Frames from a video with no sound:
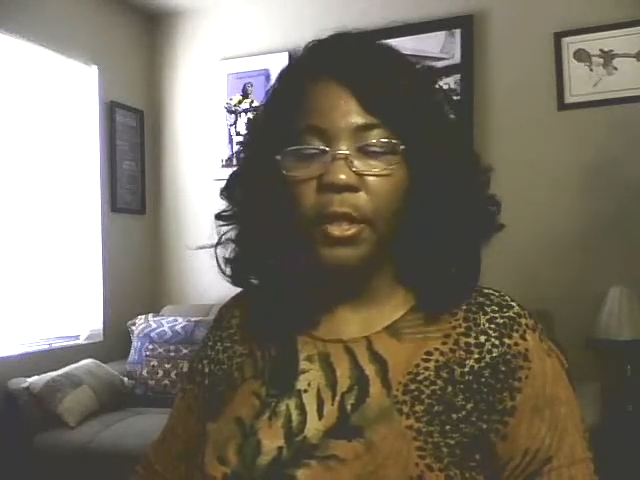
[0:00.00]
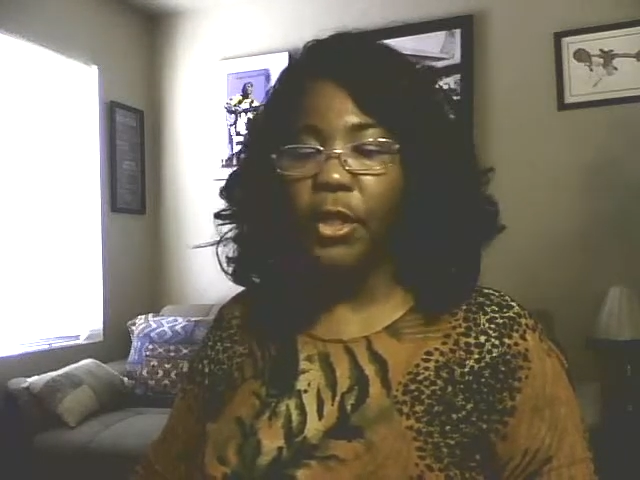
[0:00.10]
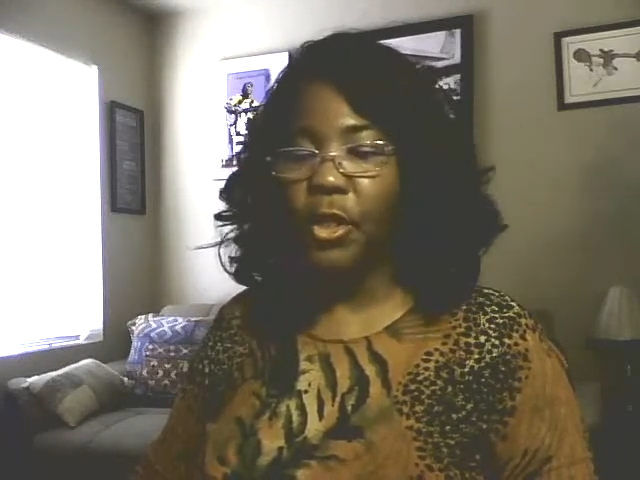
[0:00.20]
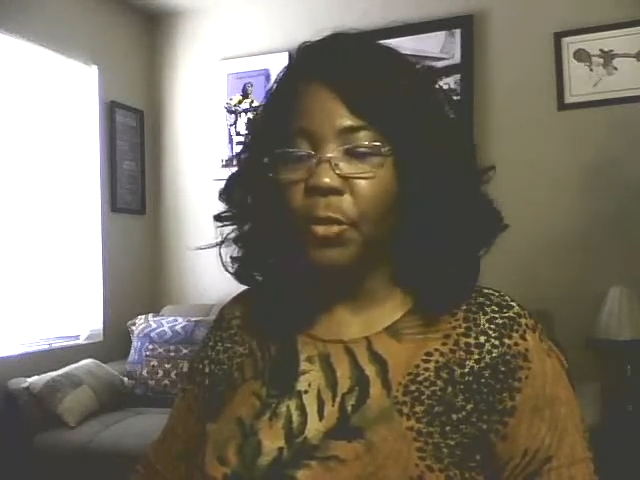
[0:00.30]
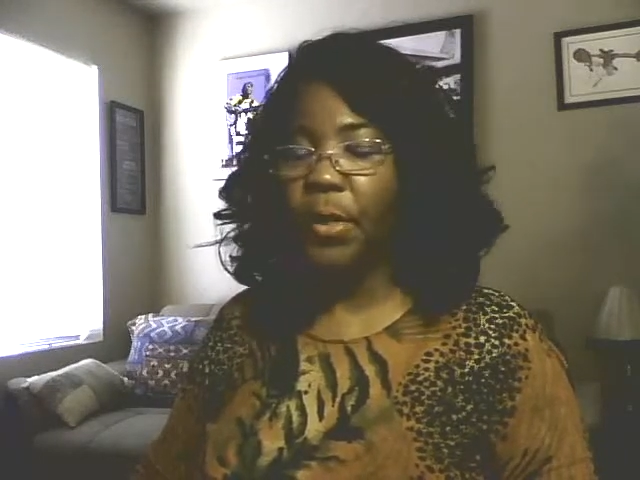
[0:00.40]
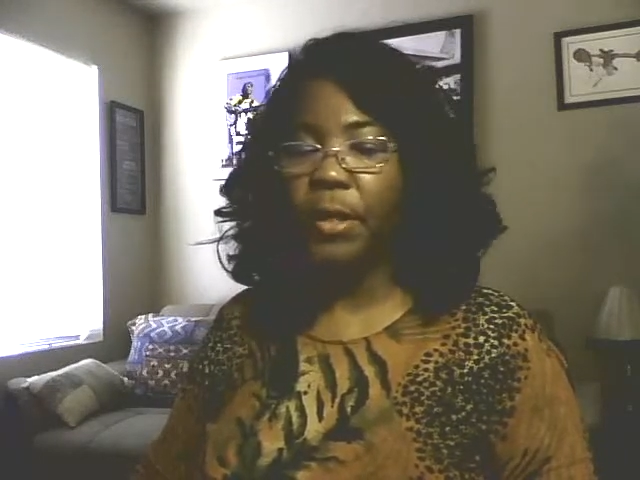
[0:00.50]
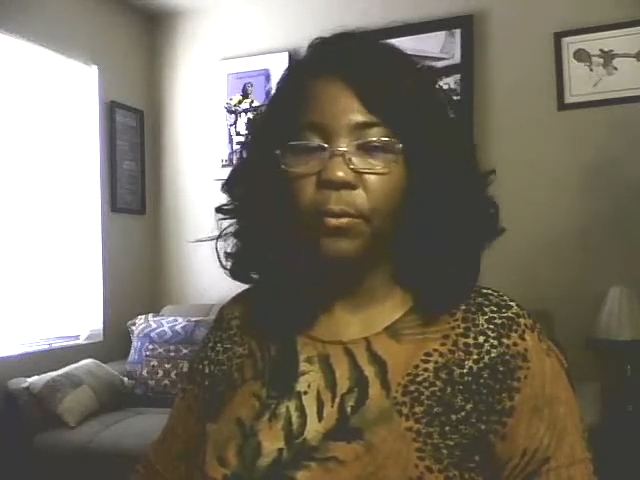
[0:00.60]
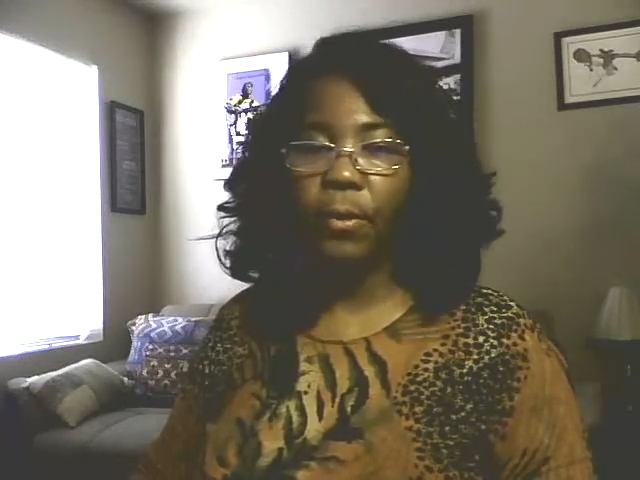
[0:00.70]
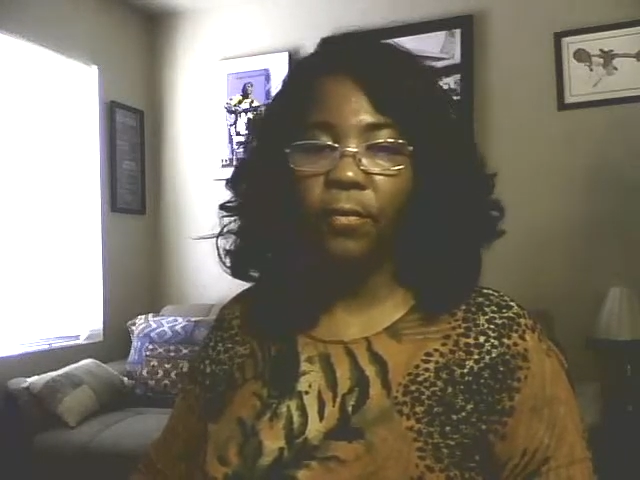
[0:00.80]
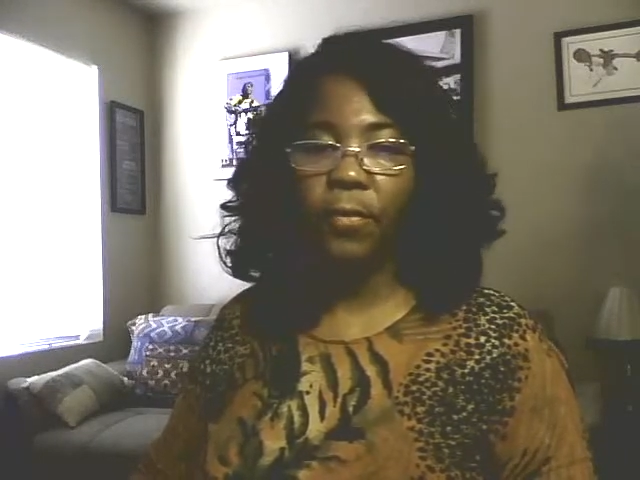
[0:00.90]
you can
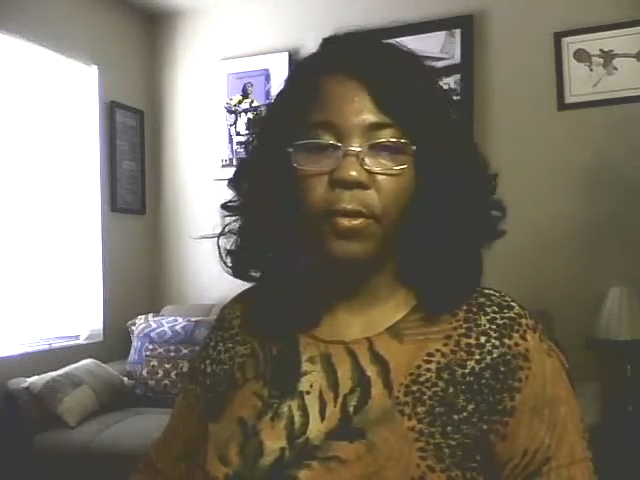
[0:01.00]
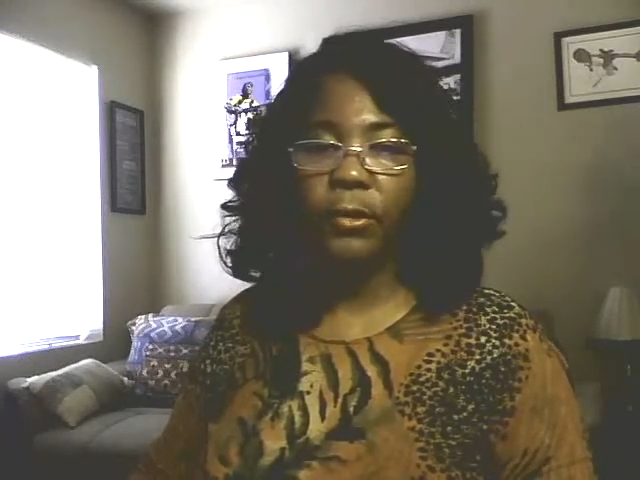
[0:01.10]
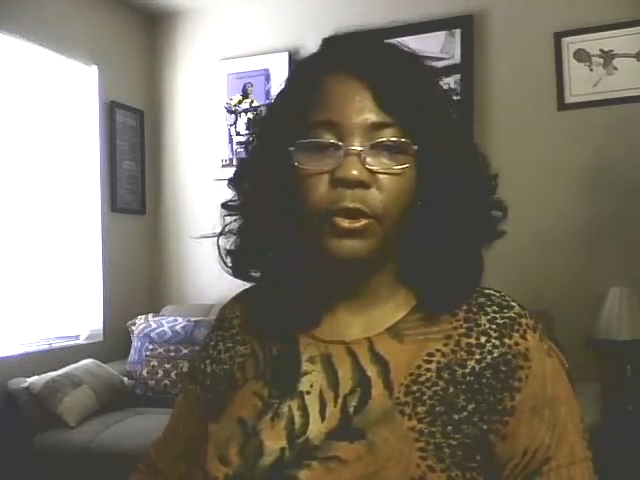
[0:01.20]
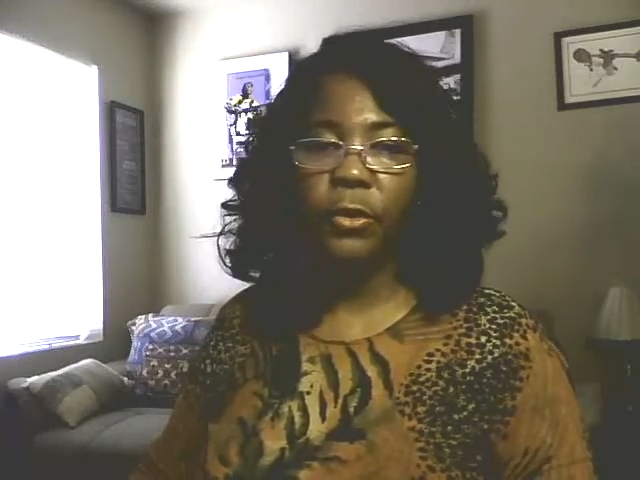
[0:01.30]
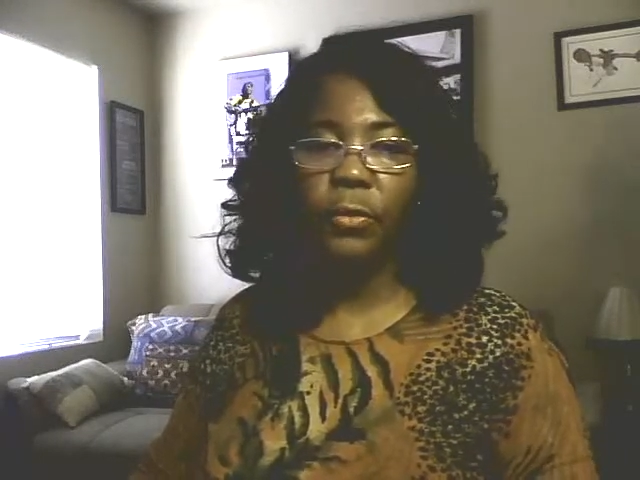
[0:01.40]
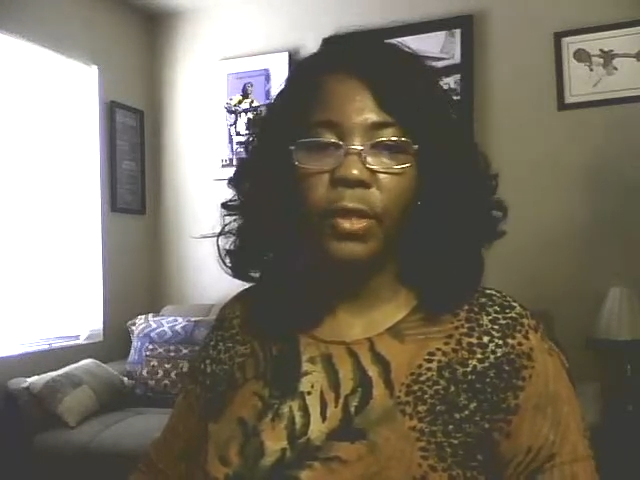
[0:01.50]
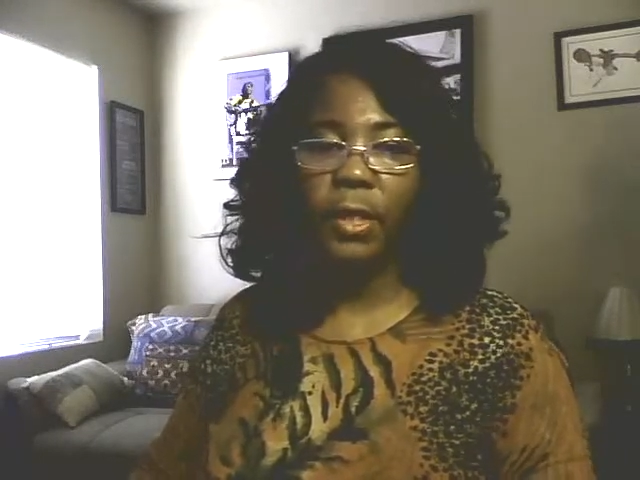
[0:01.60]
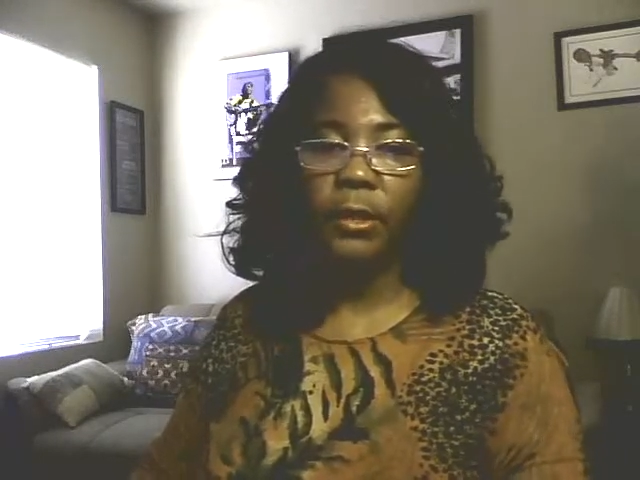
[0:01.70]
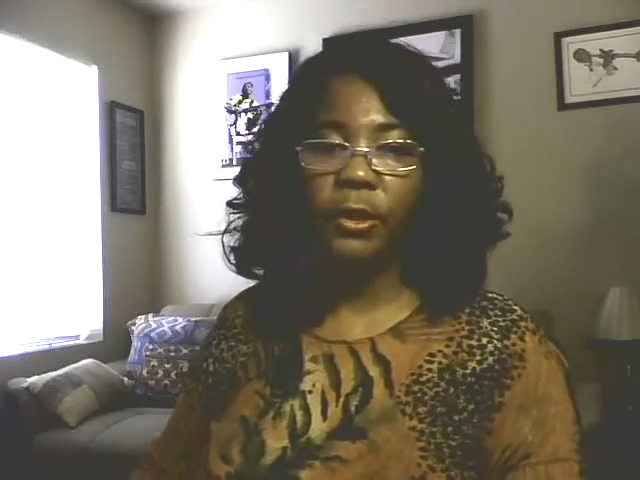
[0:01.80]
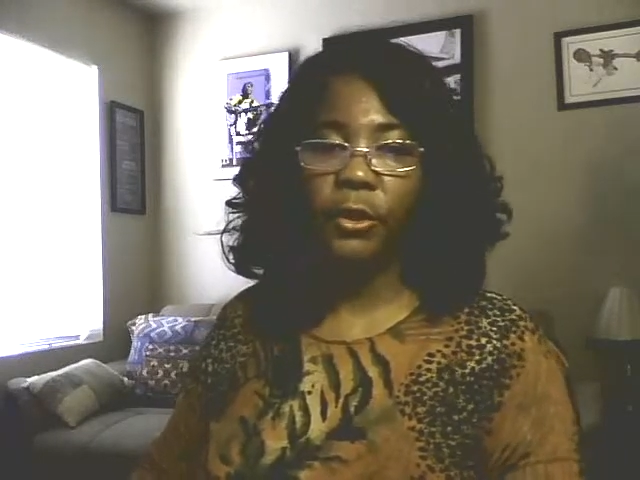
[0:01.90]
refer to the
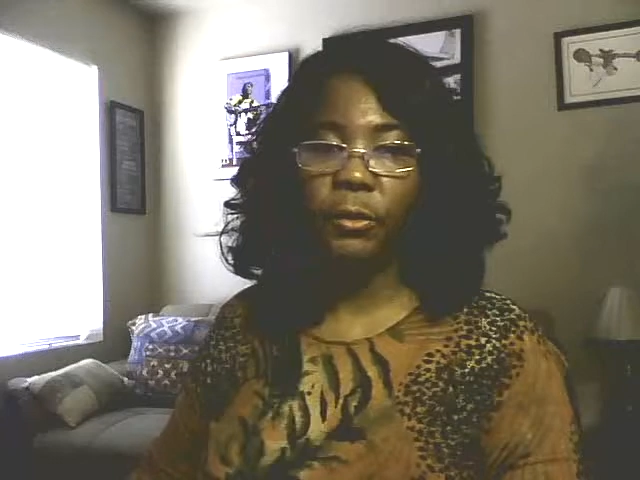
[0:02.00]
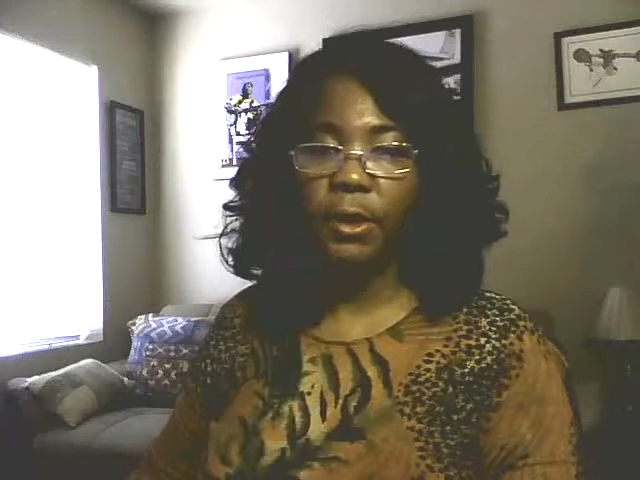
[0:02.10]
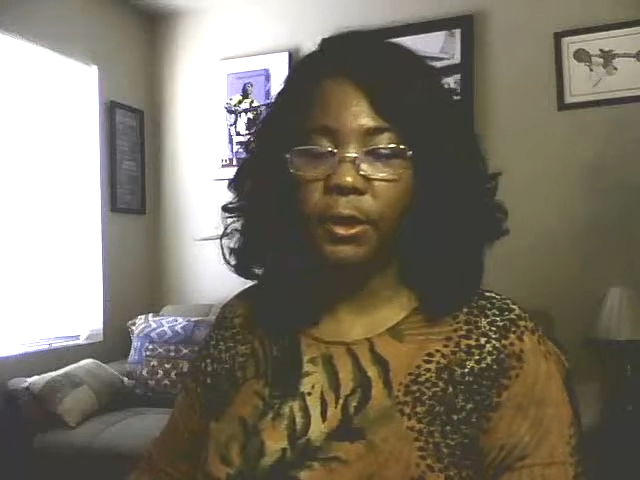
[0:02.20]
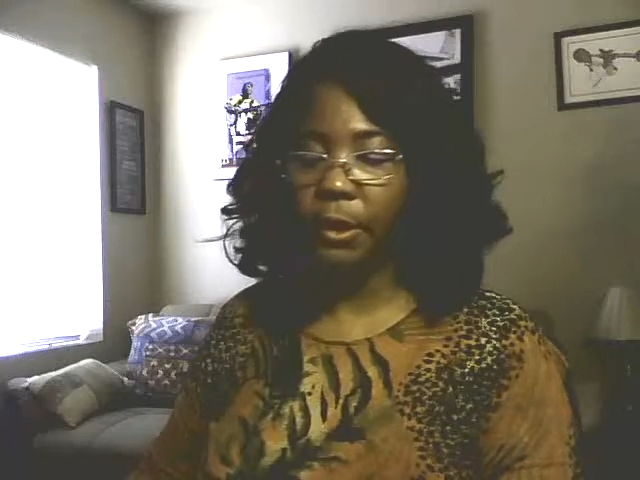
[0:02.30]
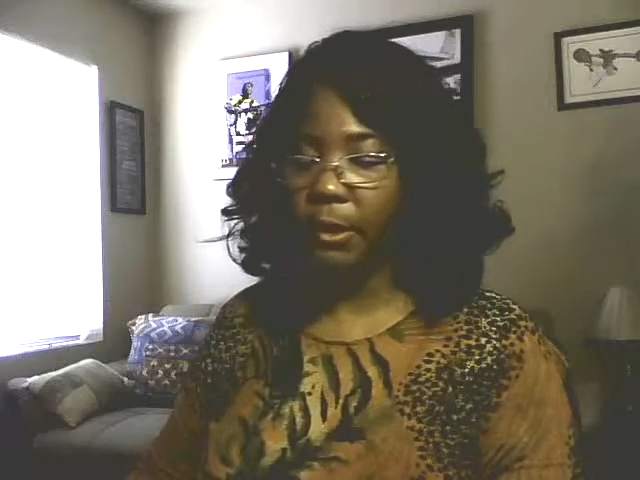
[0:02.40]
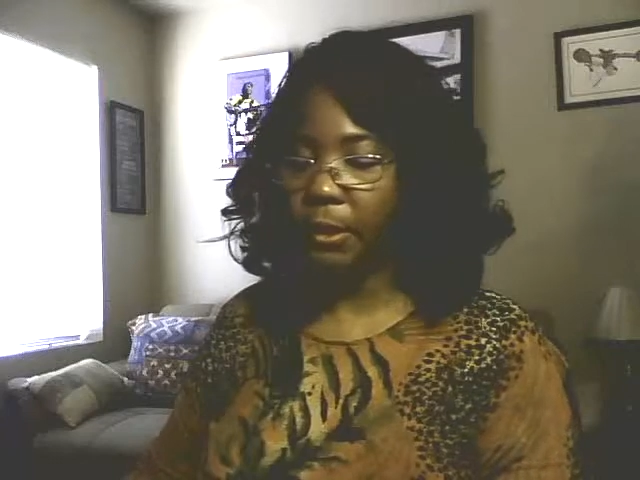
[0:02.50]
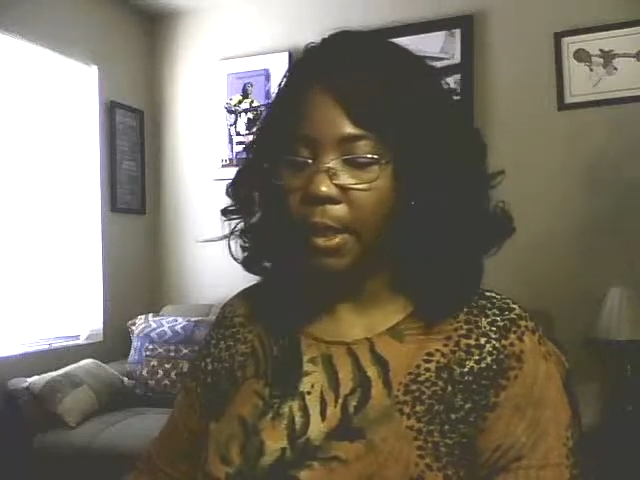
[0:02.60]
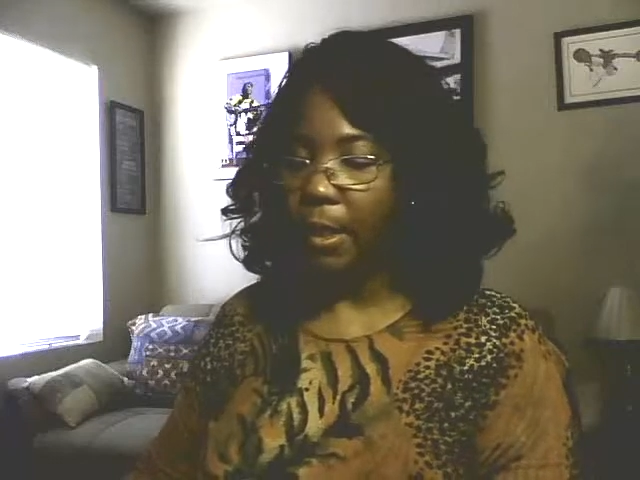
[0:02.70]
instructions